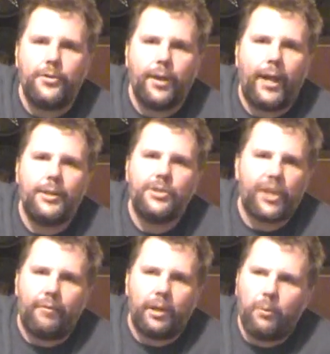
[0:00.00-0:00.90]

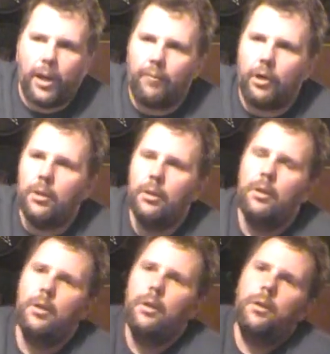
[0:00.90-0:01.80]
97, whatever.
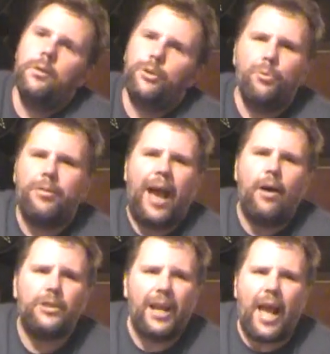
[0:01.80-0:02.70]

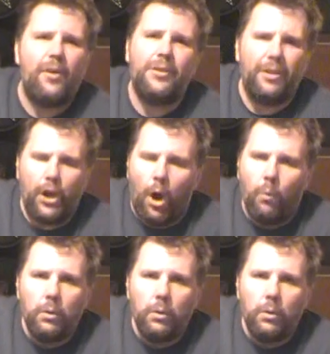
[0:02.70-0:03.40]
2000, I don't even know.